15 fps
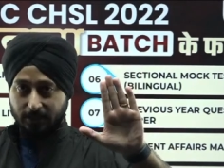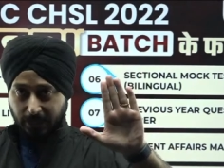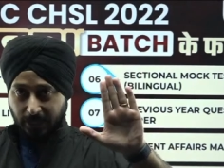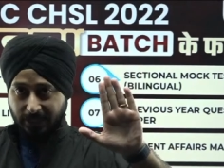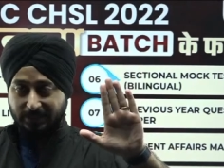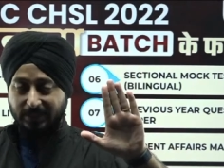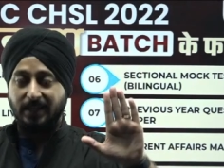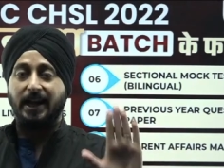
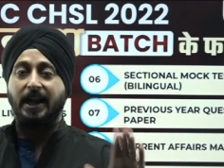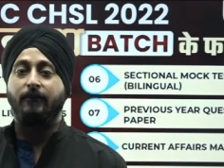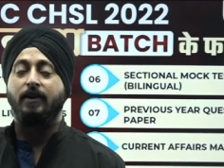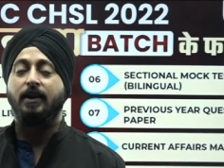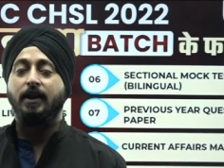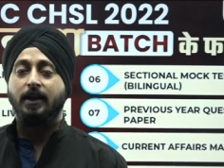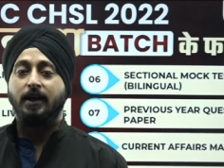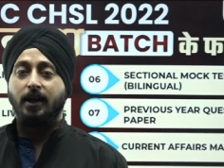at the
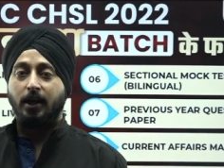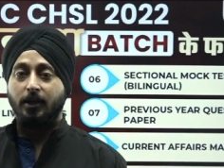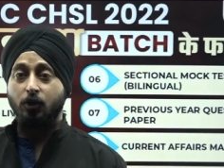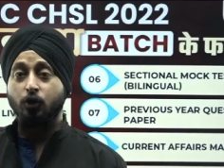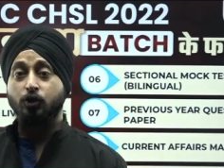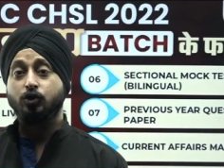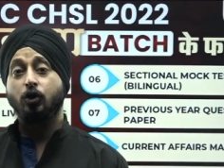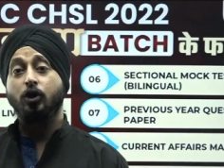level
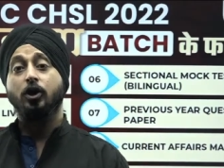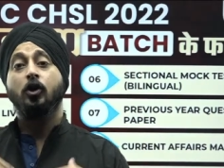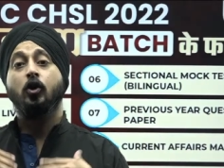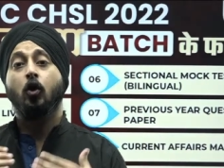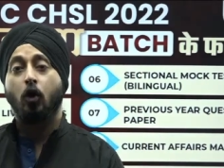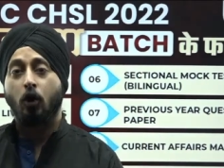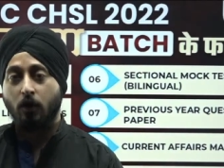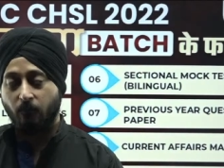you should
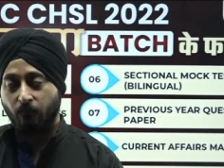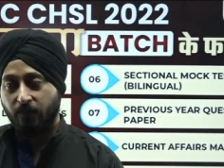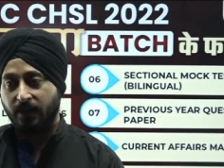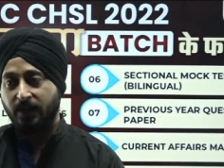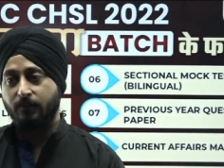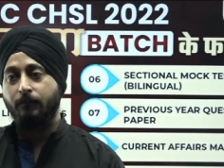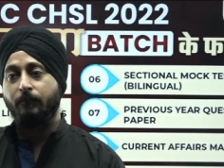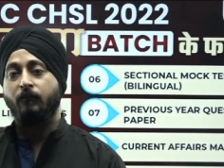know
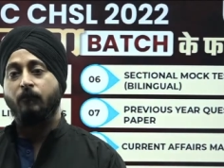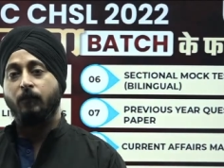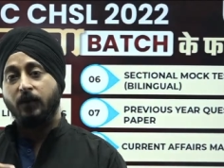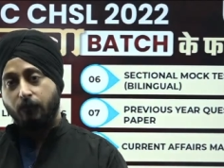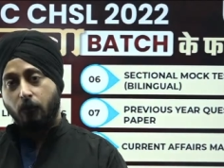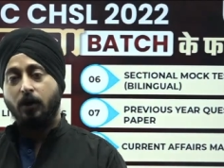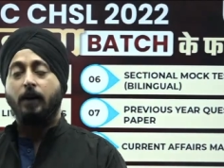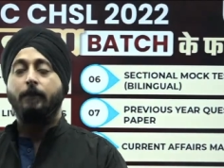when a,
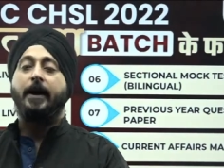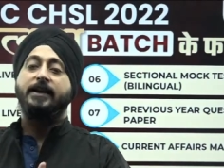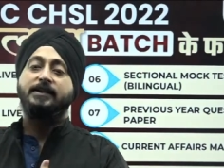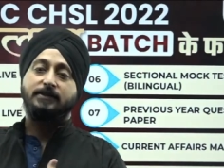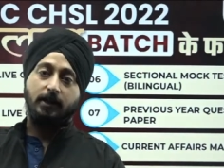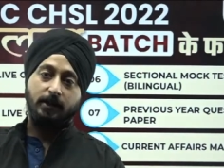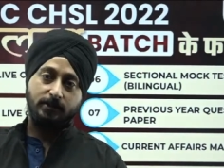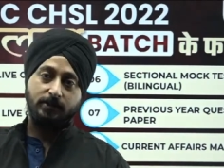before a batch
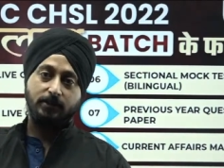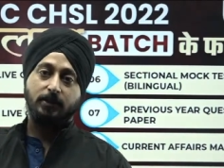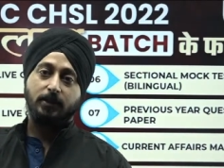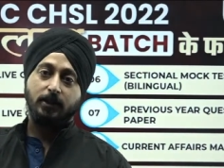starts.